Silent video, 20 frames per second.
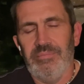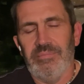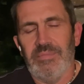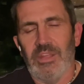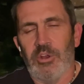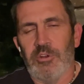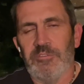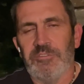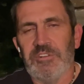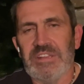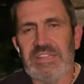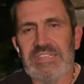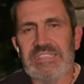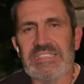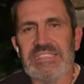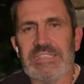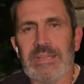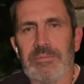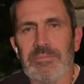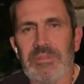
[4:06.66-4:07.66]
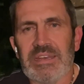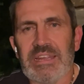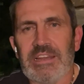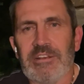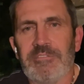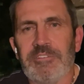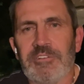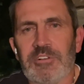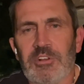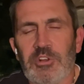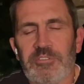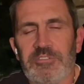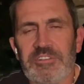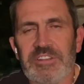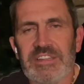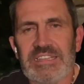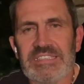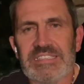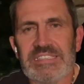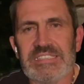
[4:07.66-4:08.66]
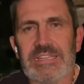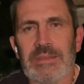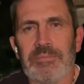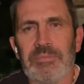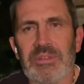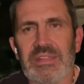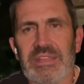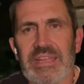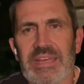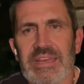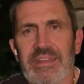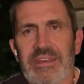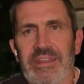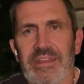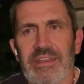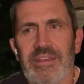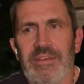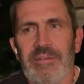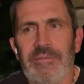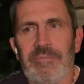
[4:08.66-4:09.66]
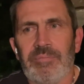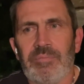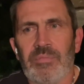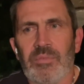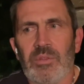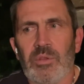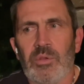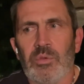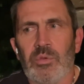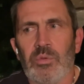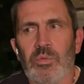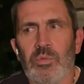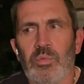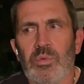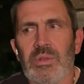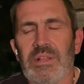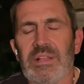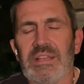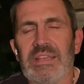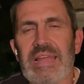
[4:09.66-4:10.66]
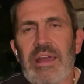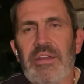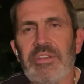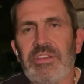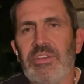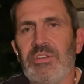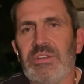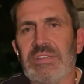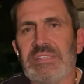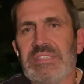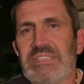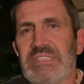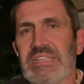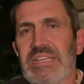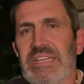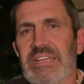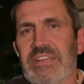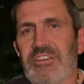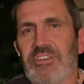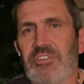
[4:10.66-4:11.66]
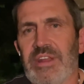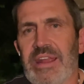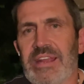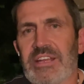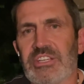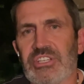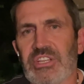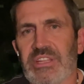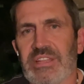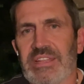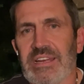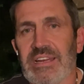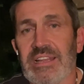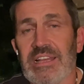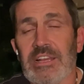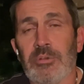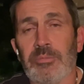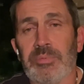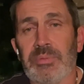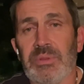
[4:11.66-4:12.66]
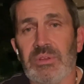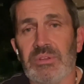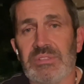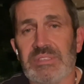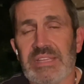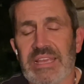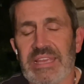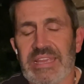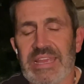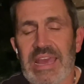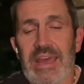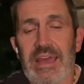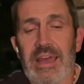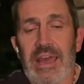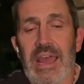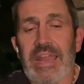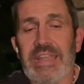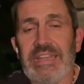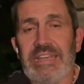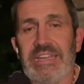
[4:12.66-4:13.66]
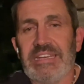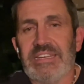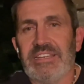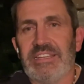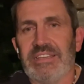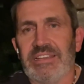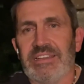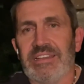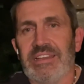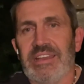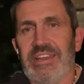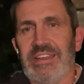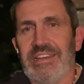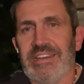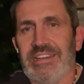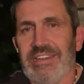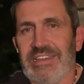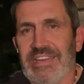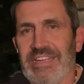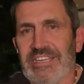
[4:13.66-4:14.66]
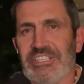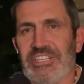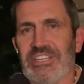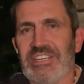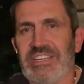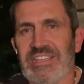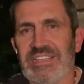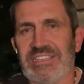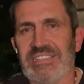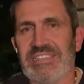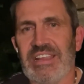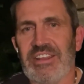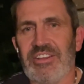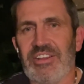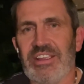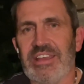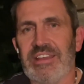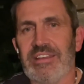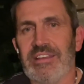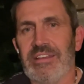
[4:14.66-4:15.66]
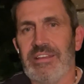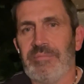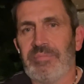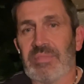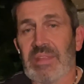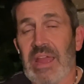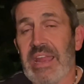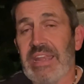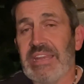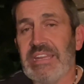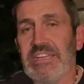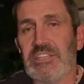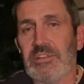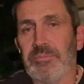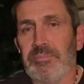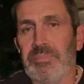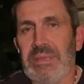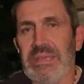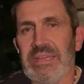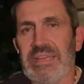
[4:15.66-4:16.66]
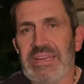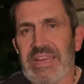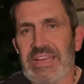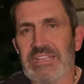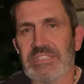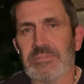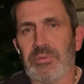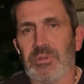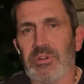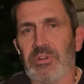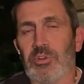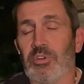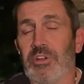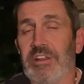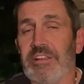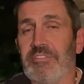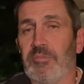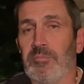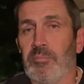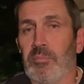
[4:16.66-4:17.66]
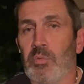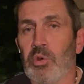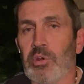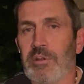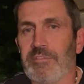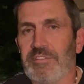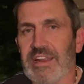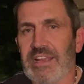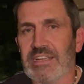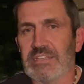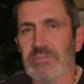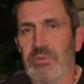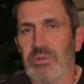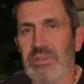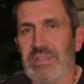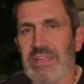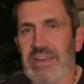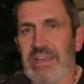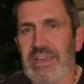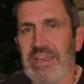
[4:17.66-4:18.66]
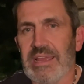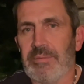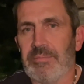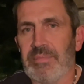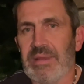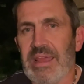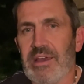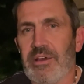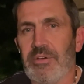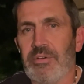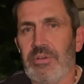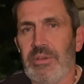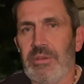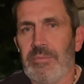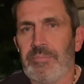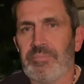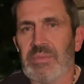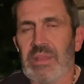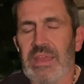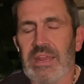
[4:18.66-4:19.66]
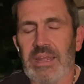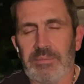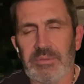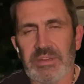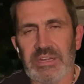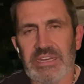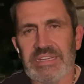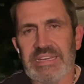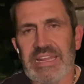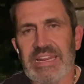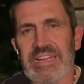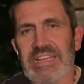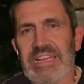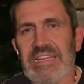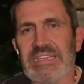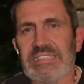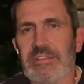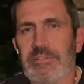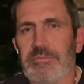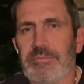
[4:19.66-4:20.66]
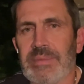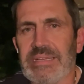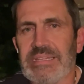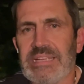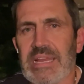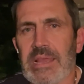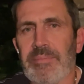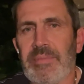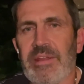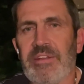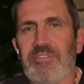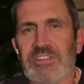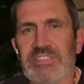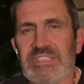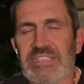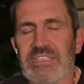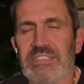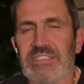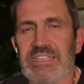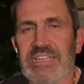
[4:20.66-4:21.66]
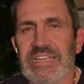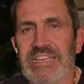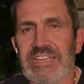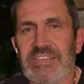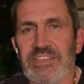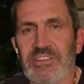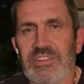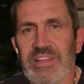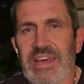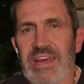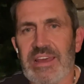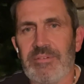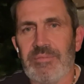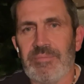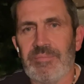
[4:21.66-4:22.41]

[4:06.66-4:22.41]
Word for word: Hopefully this is something helpful. Hopefully this is something that will allow you to see a direction that'll help you say, yeah, I need to niche into this area I need to be an expert or even more of an expert than I am now. And I'm going to dedicate some of my time every single day to do that.